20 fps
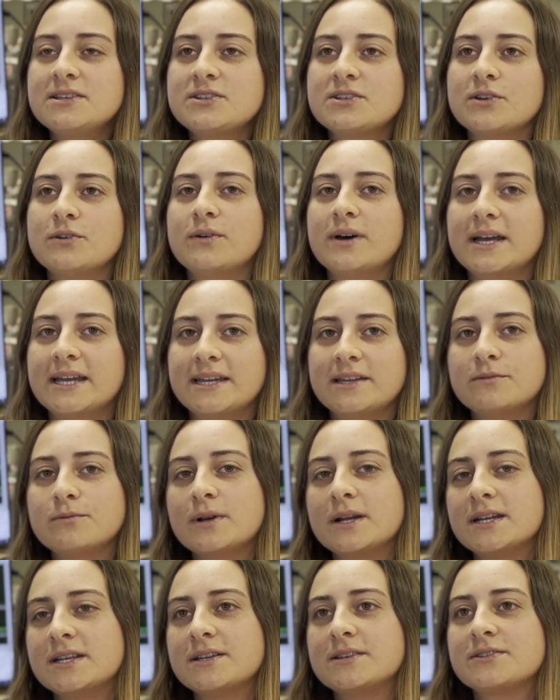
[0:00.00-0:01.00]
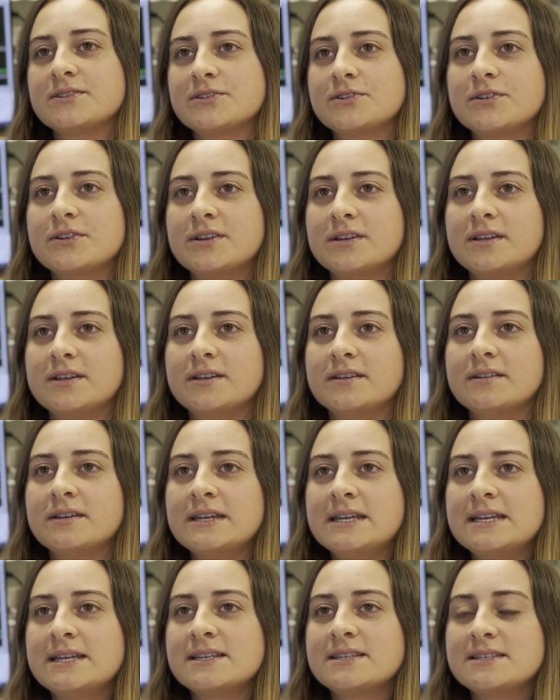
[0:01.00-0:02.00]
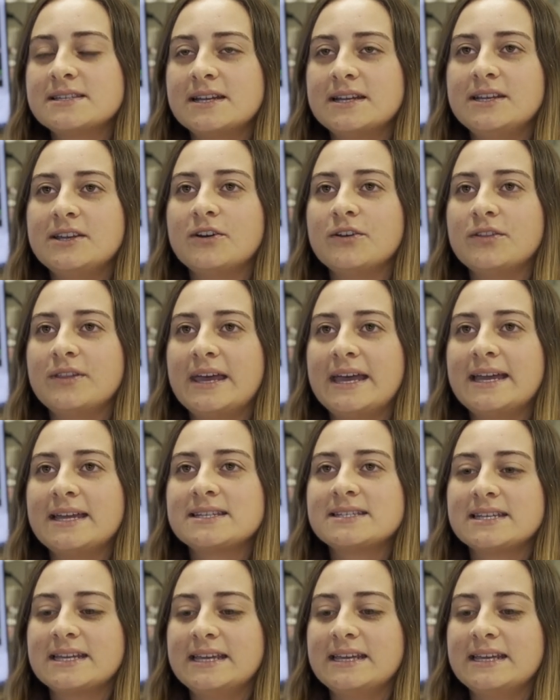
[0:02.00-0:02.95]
So I had run a circa study on that,